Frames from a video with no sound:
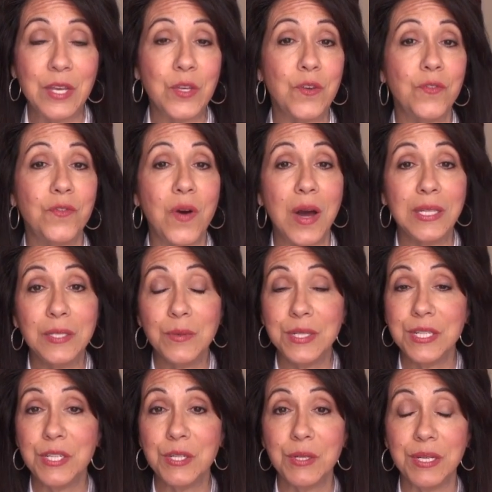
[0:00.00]
You fall
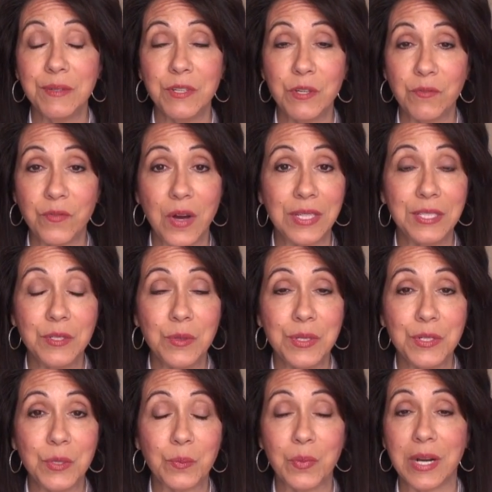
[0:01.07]
into a
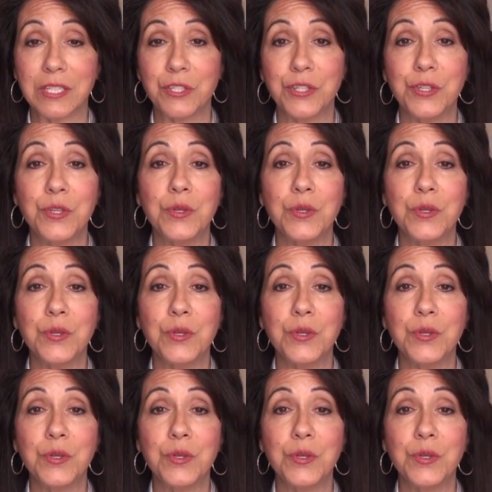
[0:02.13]
depression,